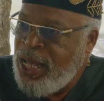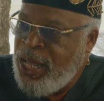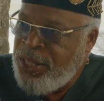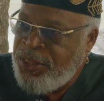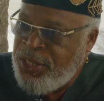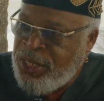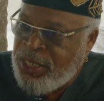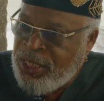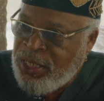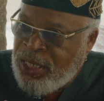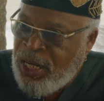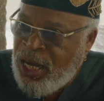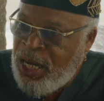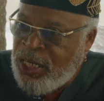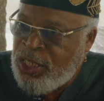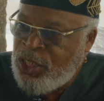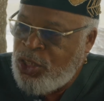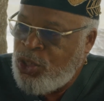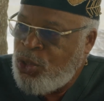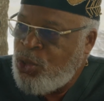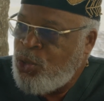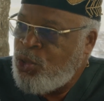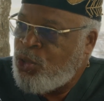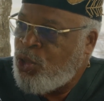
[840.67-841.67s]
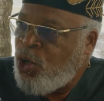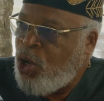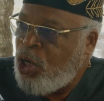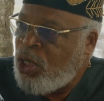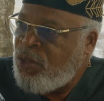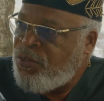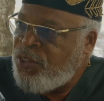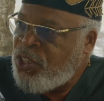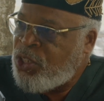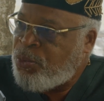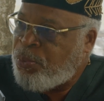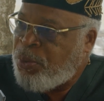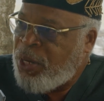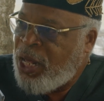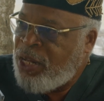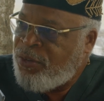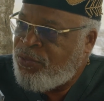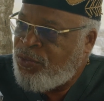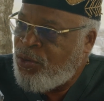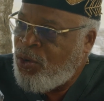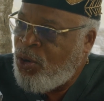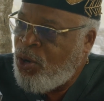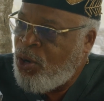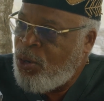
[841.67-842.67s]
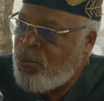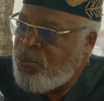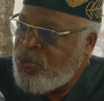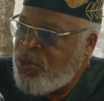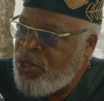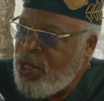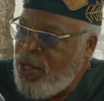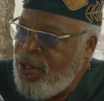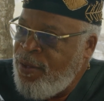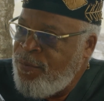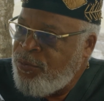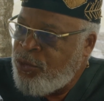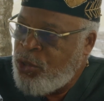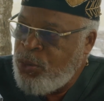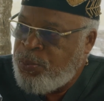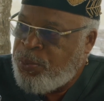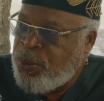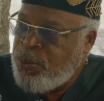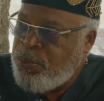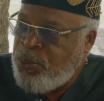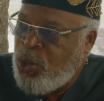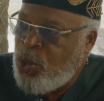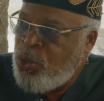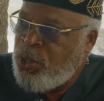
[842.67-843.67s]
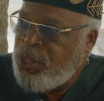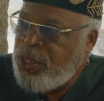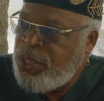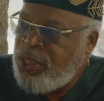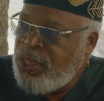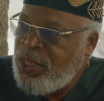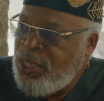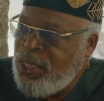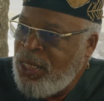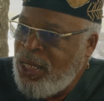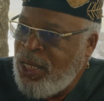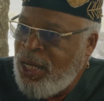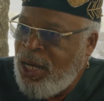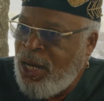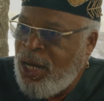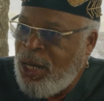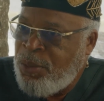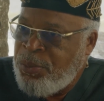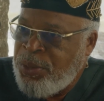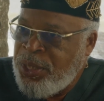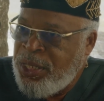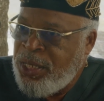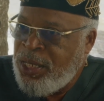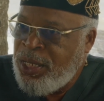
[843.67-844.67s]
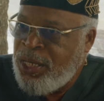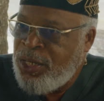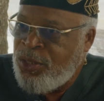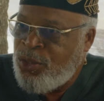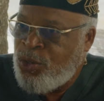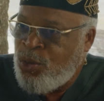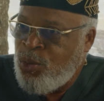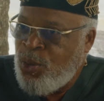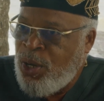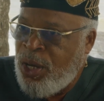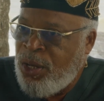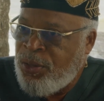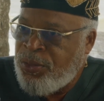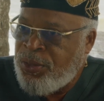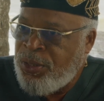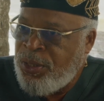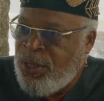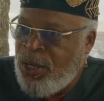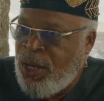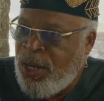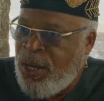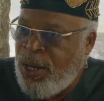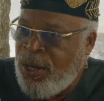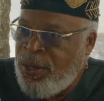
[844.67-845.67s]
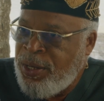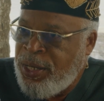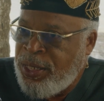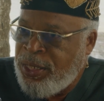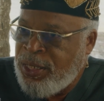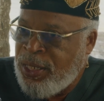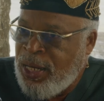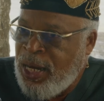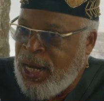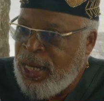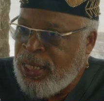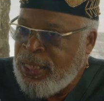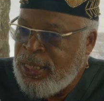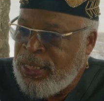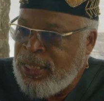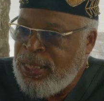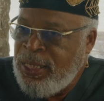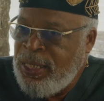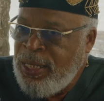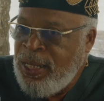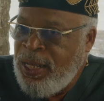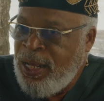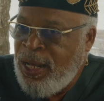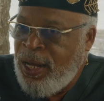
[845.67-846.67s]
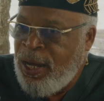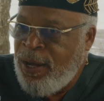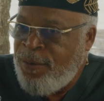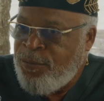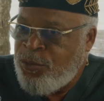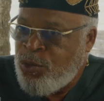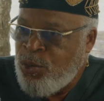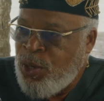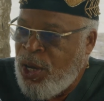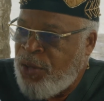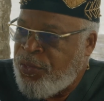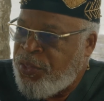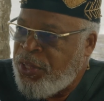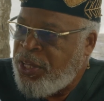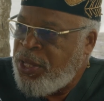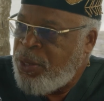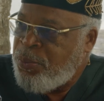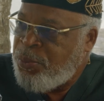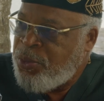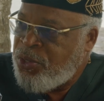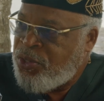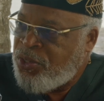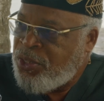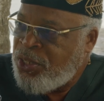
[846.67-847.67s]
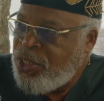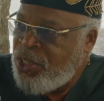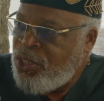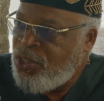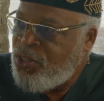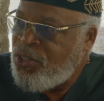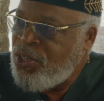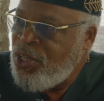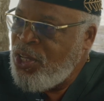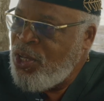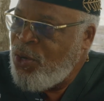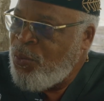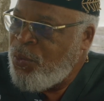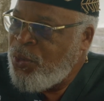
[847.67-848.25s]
And then Ghana used all of its platforms to promote it here throughout in Ghana, throughout the embassies.